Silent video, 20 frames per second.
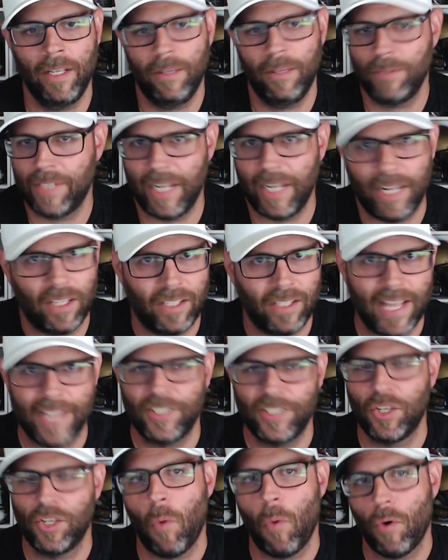I was getting
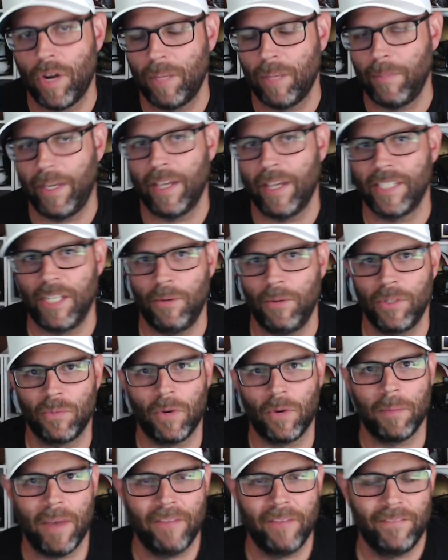Alonzo Mourning because he
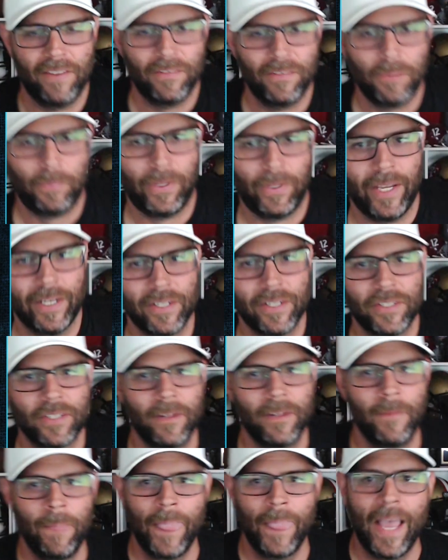was one of my favorite players.